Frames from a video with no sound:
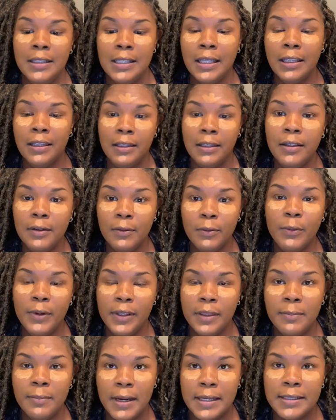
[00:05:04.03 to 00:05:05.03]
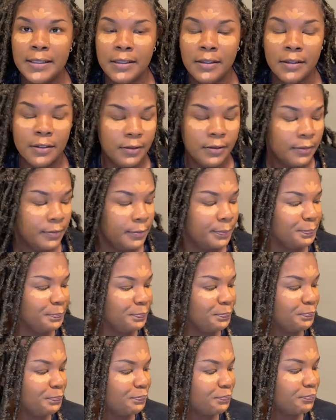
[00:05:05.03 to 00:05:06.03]
to live with myself.
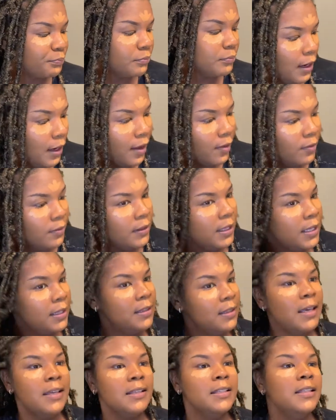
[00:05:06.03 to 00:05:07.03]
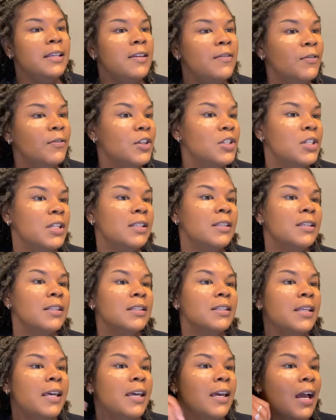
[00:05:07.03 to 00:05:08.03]
I've let that sit for just a
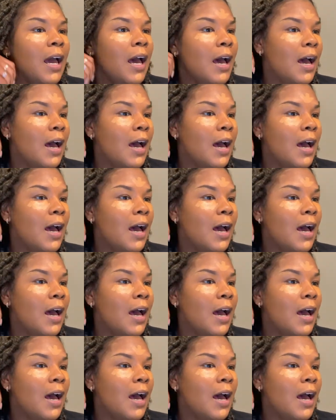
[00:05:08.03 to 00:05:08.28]
sec.